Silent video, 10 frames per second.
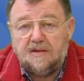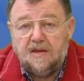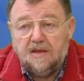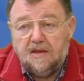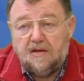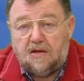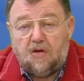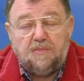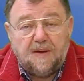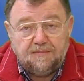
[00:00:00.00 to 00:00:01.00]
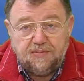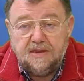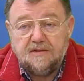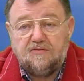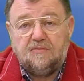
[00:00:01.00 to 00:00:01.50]
Certain
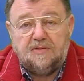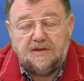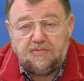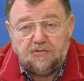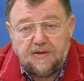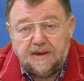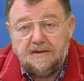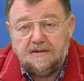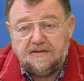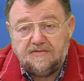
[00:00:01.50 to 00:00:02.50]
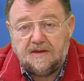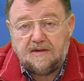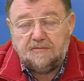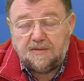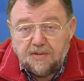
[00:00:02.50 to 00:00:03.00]
parameters,
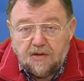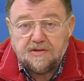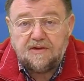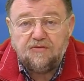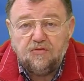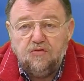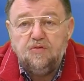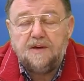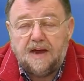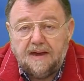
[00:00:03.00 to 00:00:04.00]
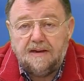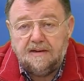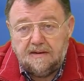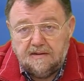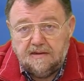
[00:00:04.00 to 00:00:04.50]
temperature and air humidity
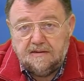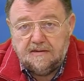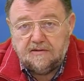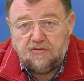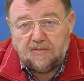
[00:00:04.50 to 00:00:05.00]
hang together.